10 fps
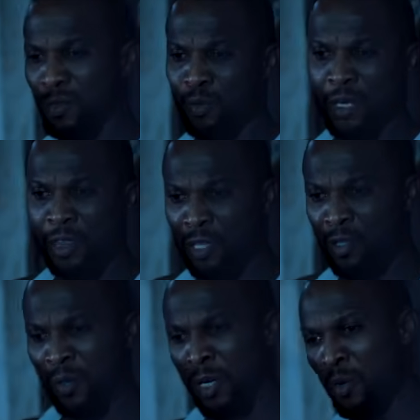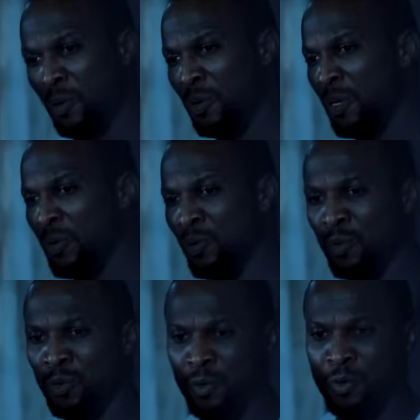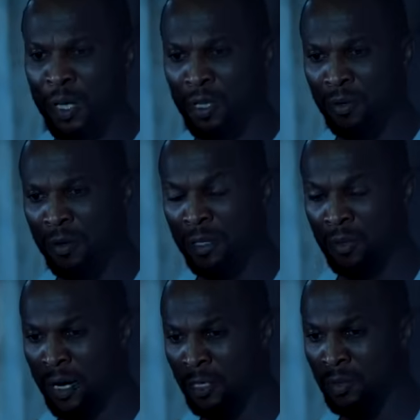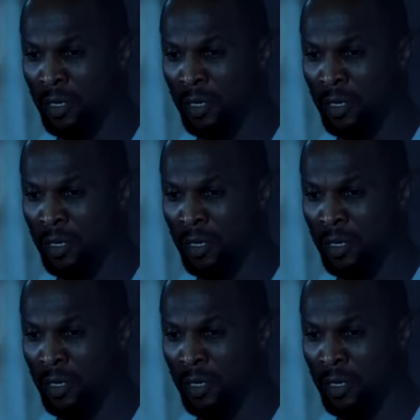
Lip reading: the way things were going, we were in the right